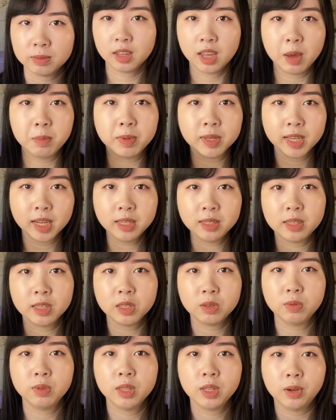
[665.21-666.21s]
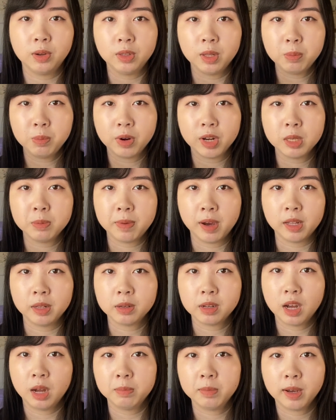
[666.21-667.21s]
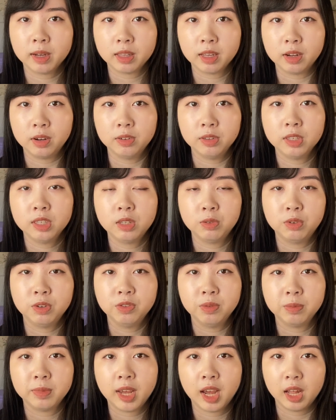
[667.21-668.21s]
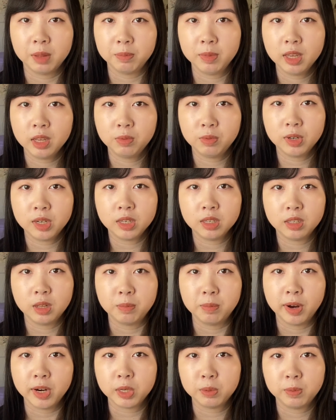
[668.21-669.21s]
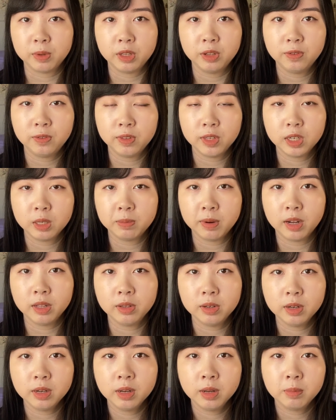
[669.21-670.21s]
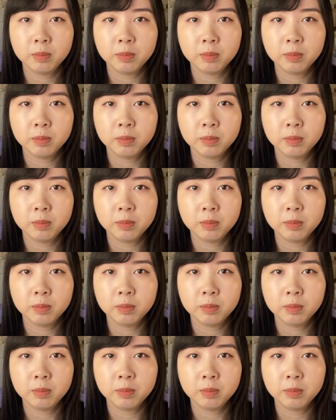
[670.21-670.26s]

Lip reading: And besides this one, the only pressed powder compact I own is the one from CanMake, which is the marshmallow finish powder.